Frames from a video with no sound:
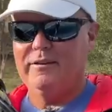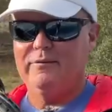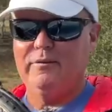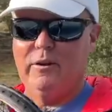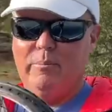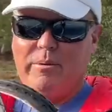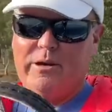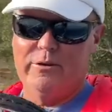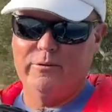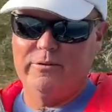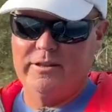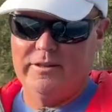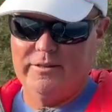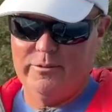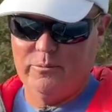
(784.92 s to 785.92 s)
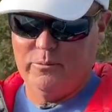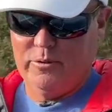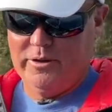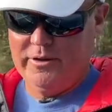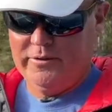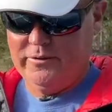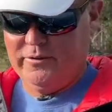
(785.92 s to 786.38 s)
it felt better than the
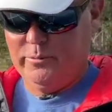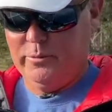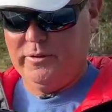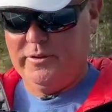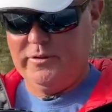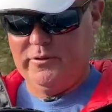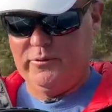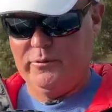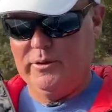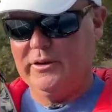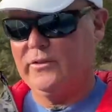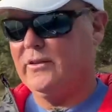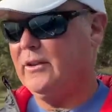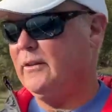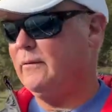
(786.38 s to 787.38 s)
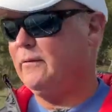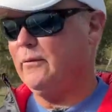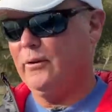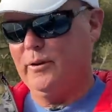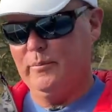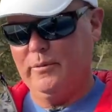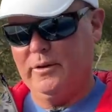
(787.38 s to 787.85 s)
ones with the strings in it
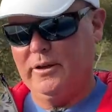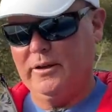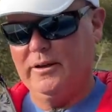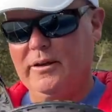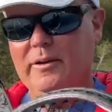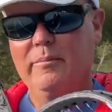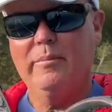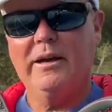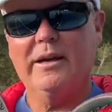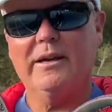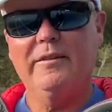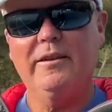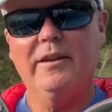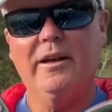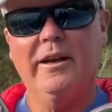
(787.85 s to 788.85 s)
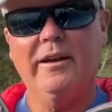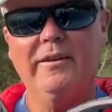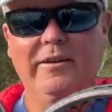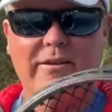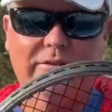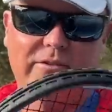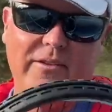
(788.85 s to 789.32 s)
from uh, back in the
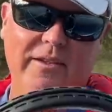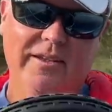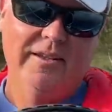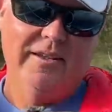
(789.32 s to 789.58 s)
90s.